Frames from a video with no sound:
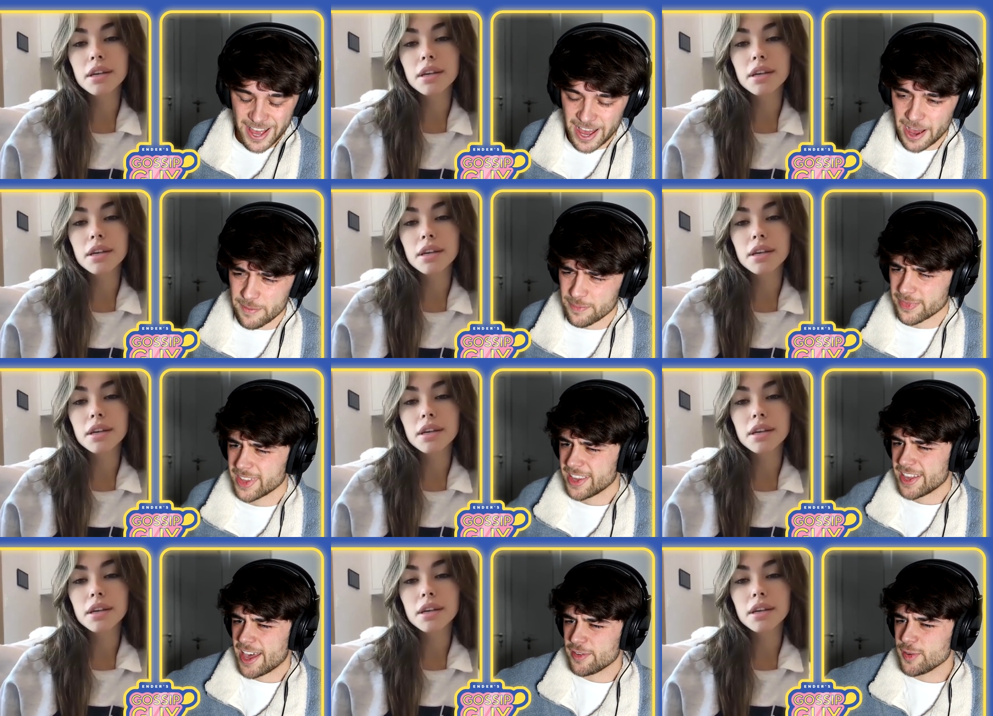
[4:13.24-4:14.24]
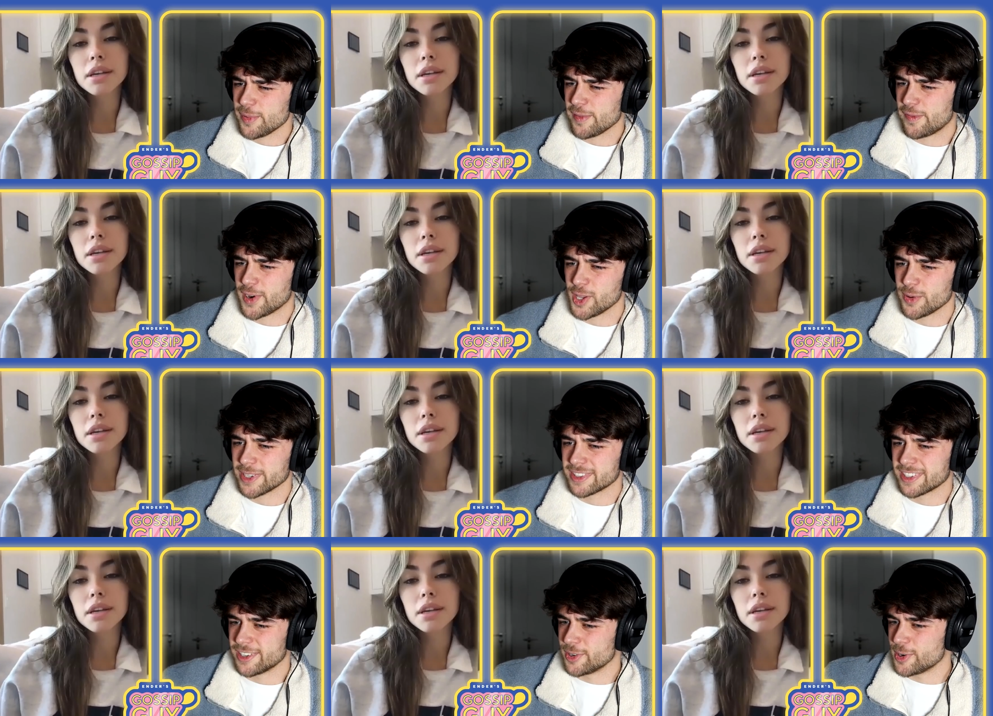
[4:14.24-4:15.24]
Speaker 1: Um, have you been following
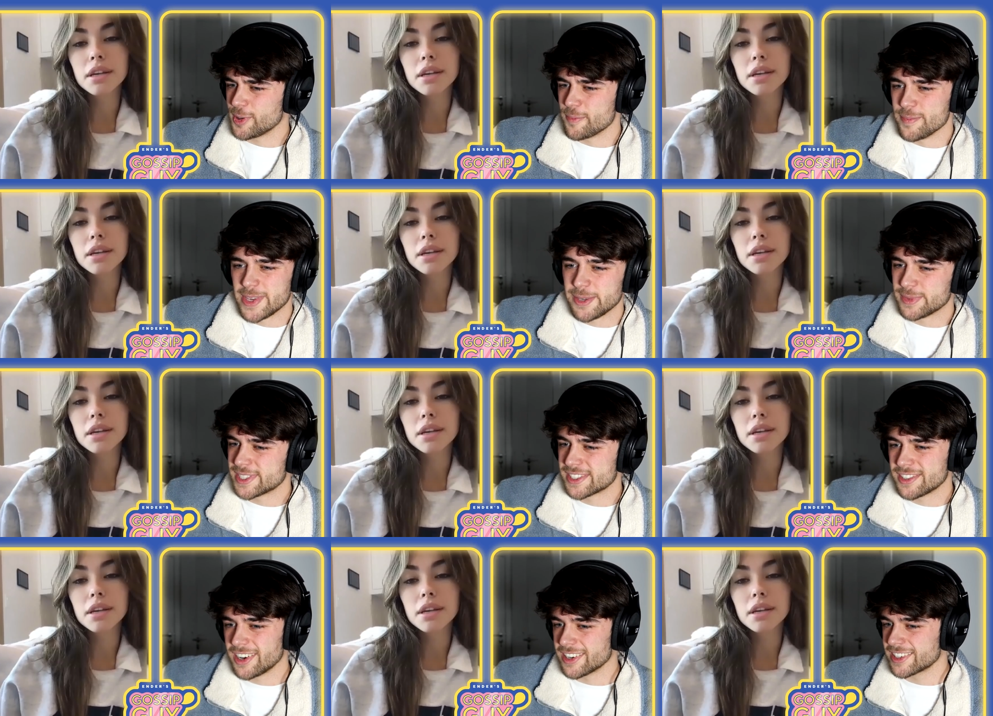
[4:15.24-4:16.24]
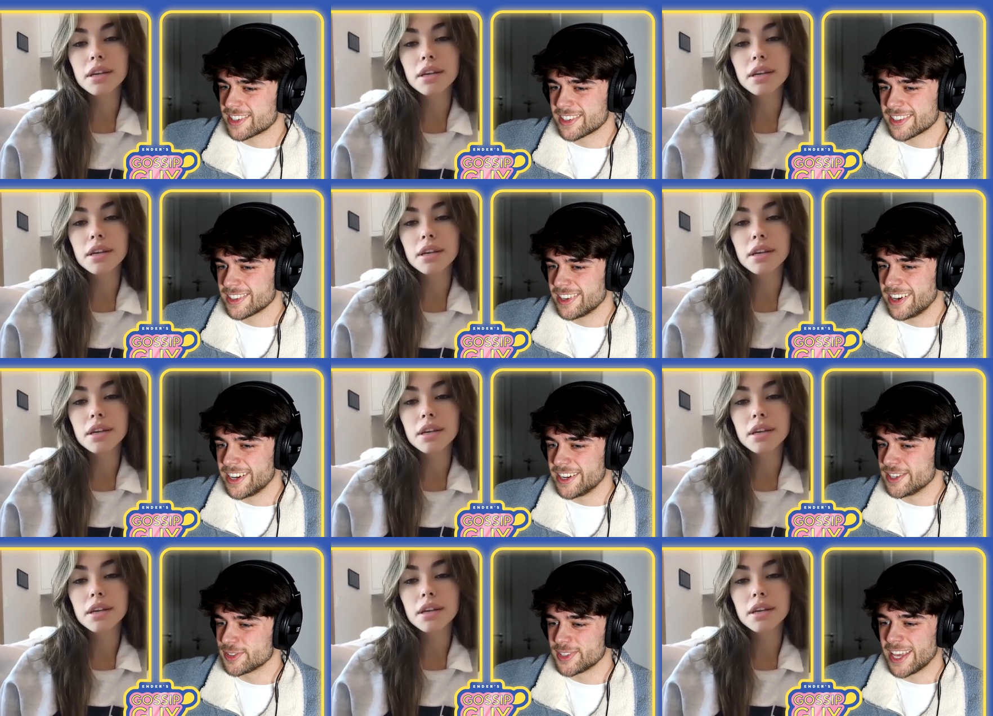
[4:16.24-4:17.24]
the whole meme stock, uh,
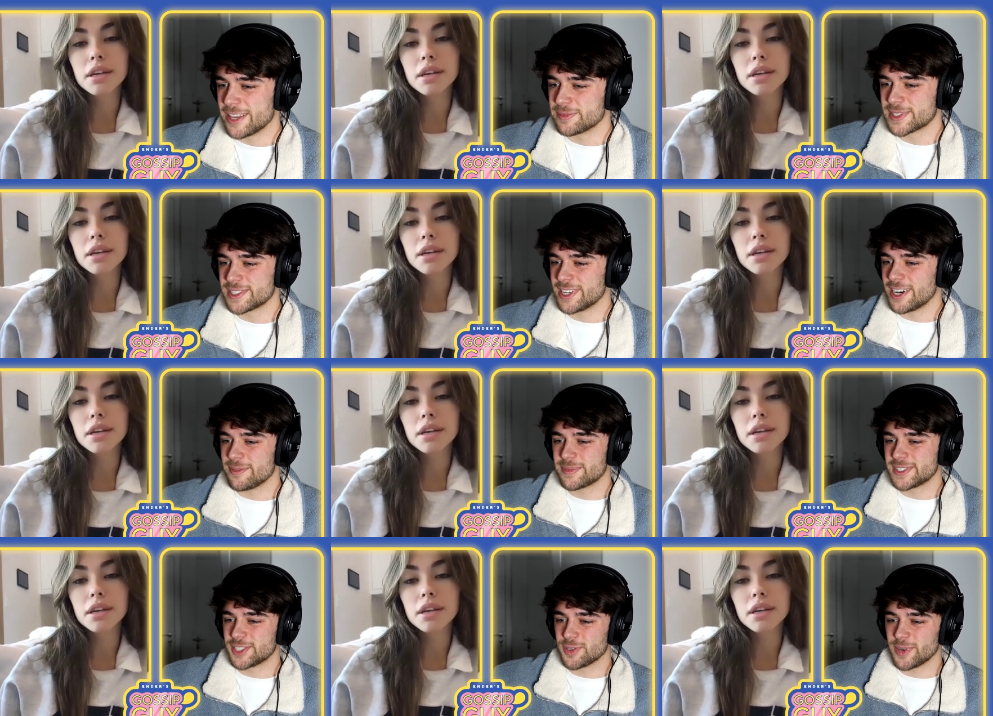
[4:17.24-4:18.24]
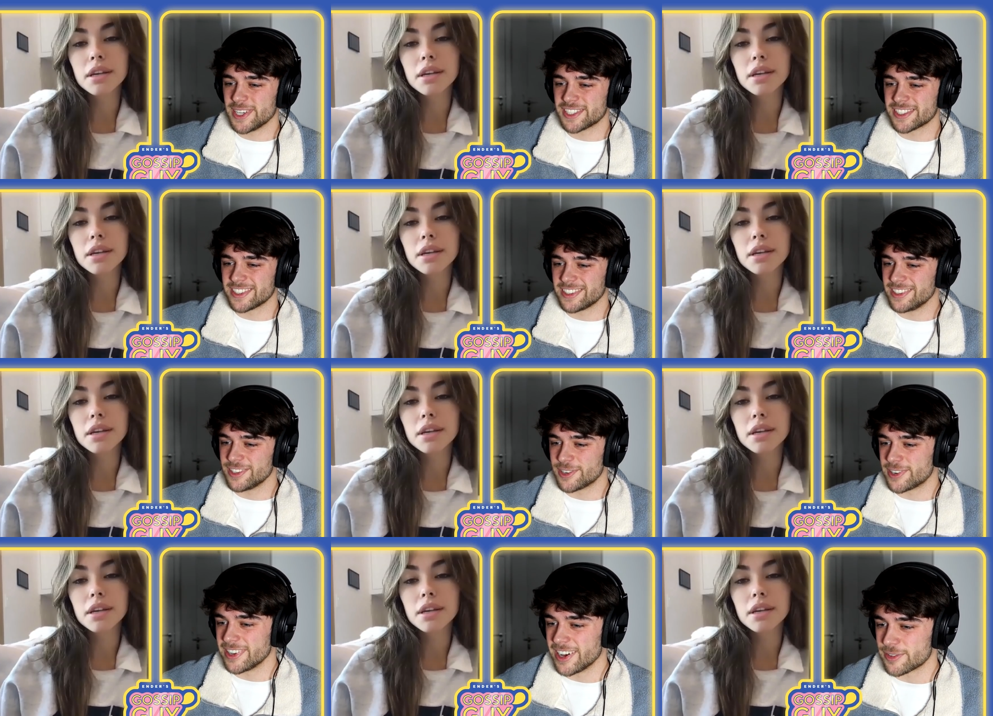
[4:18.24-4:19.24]
GameStop situation or
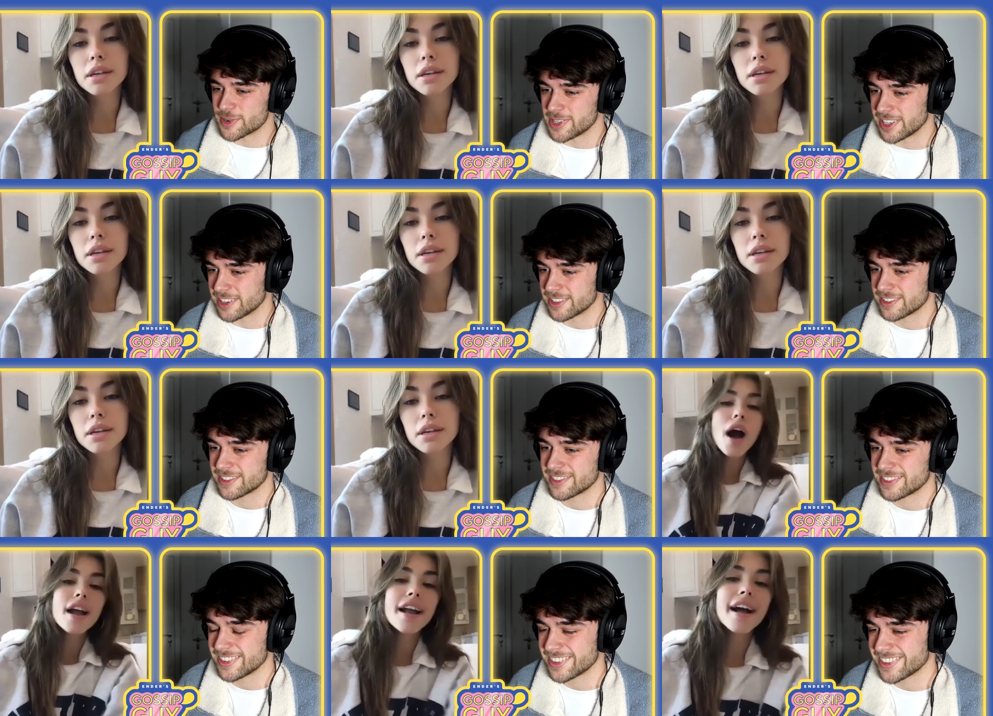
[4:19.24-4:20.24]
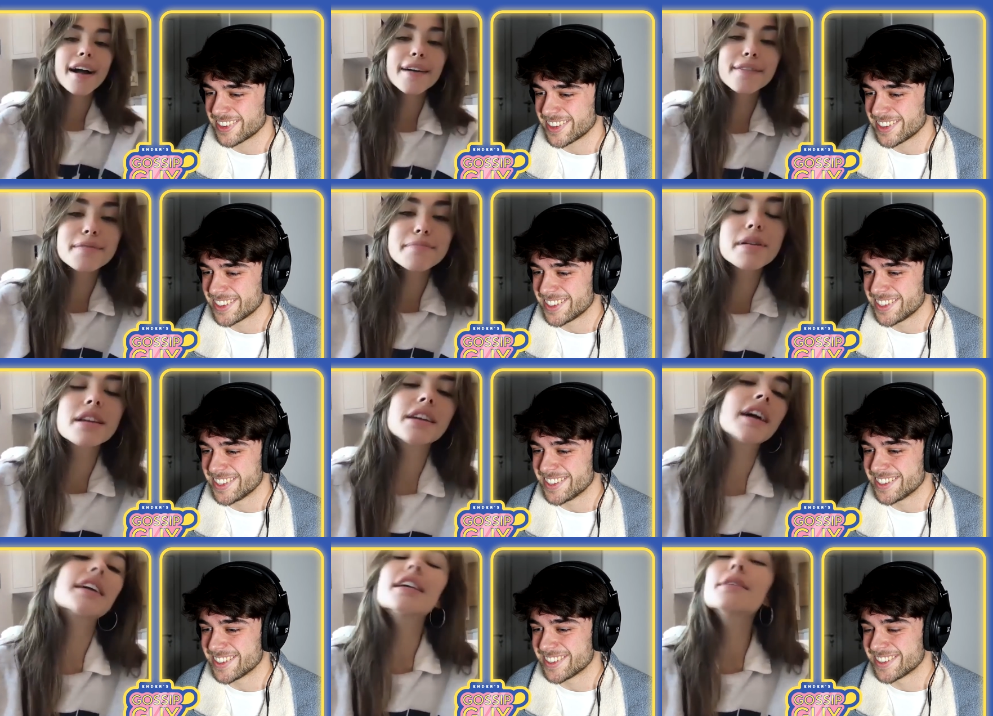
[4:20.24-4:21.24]
Speaker 2: not? No, really? I haven't been. And I
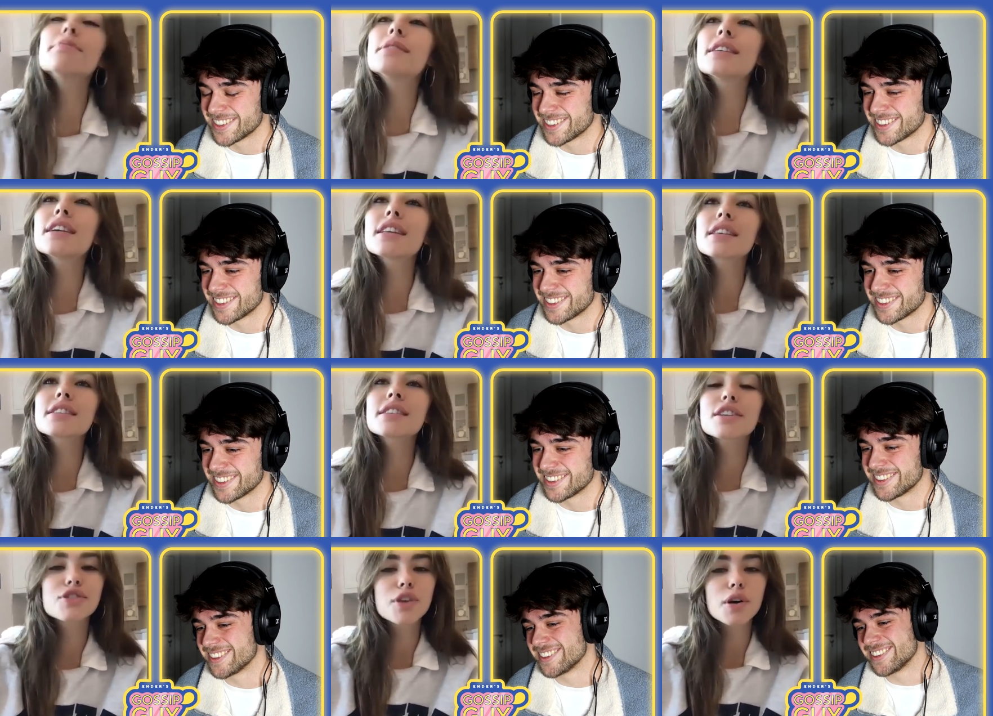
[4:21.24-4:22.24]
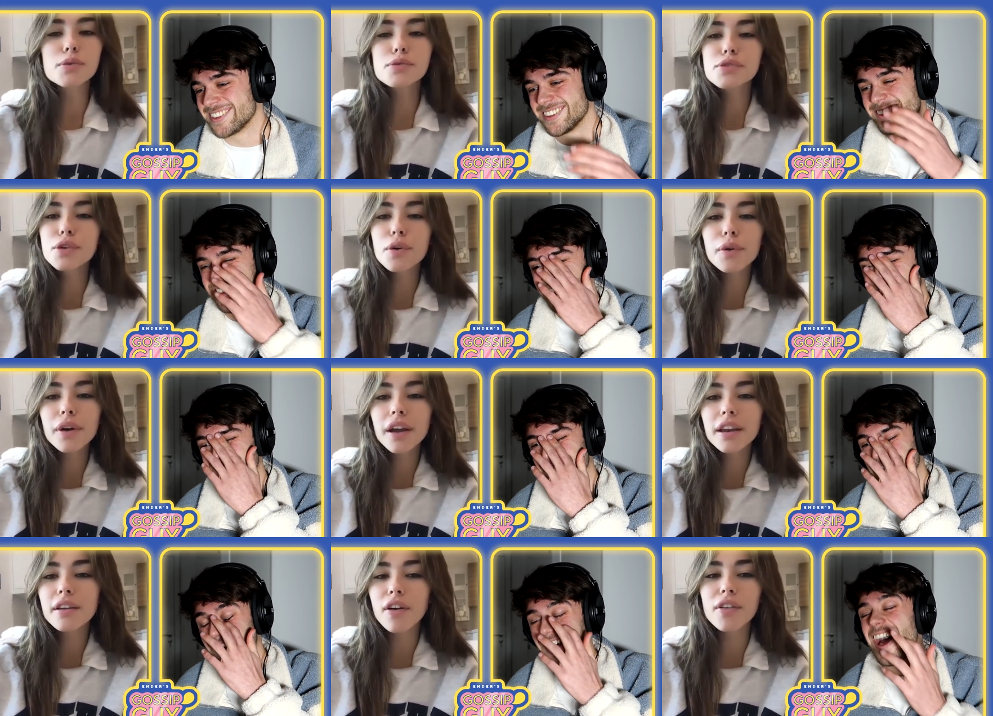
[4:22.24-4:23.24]
keep seeing this like Dogecoin and
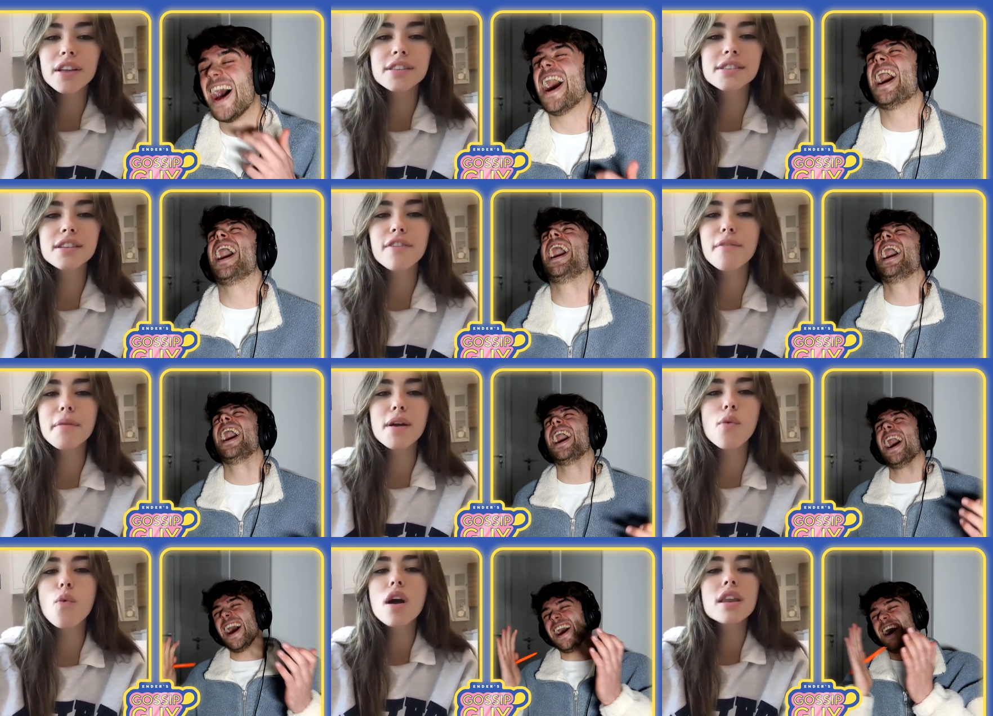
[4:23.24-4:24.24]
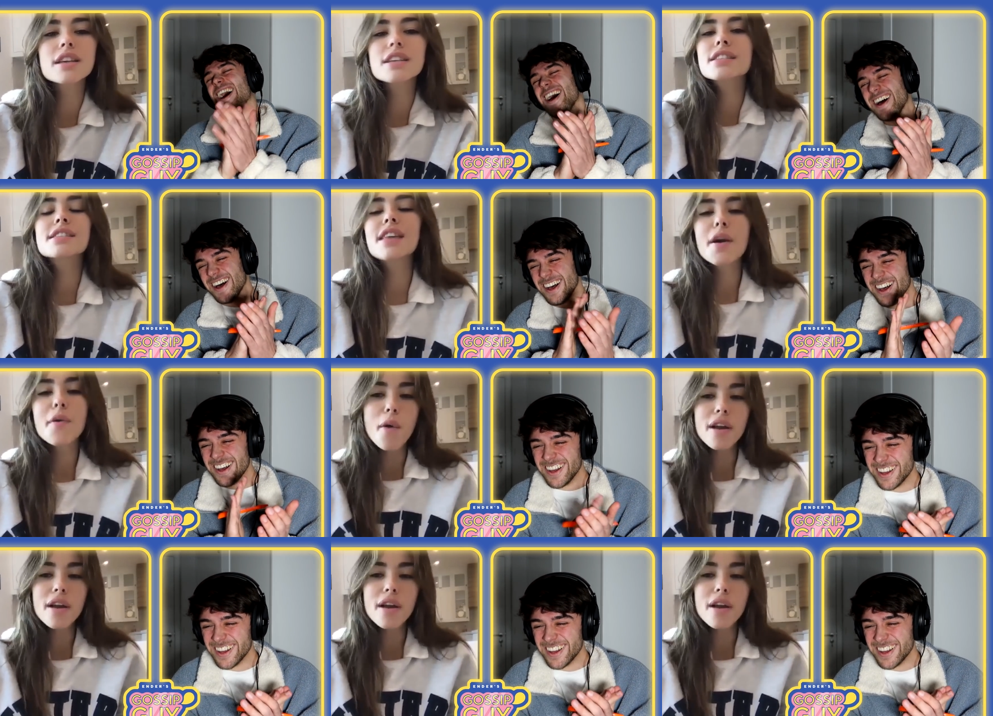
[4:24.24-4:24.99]
all that stuff. What is like, what